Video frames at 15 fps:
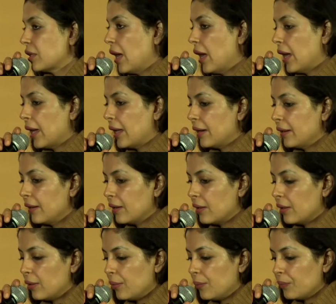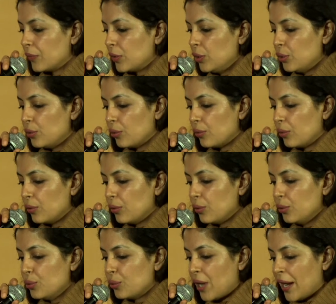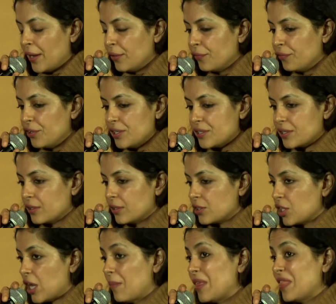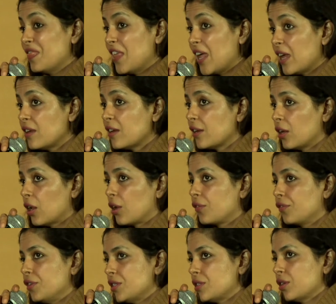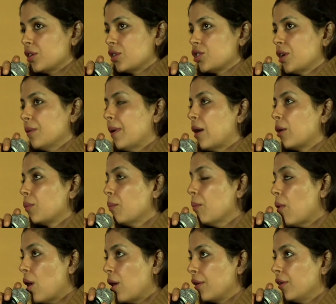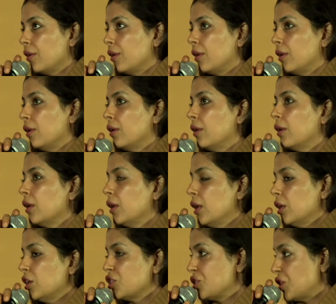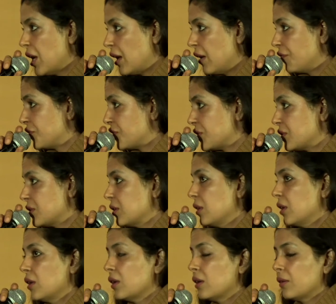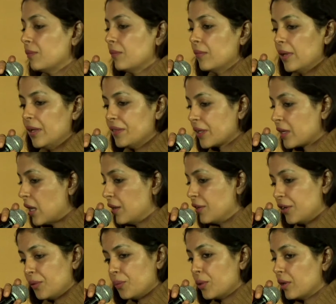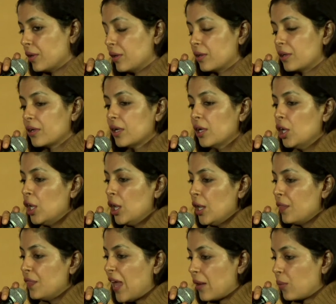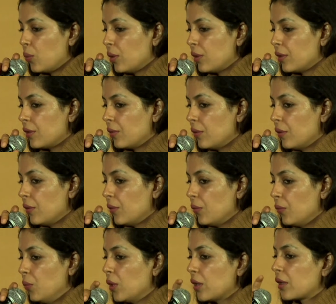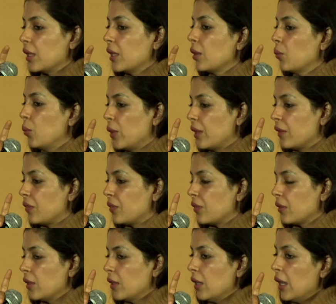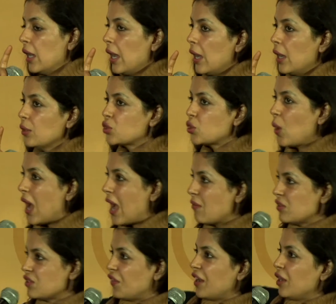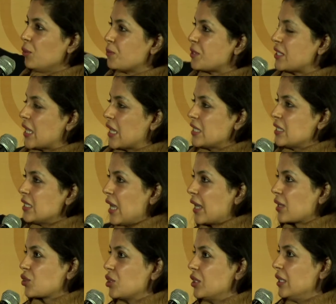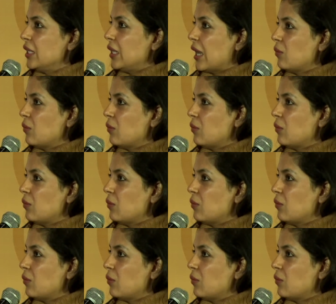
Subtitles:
and you know, you kind of research. I mean, they did a lot of research about modern chefs in the culinary world that were working with. So I was very obsessed, actually.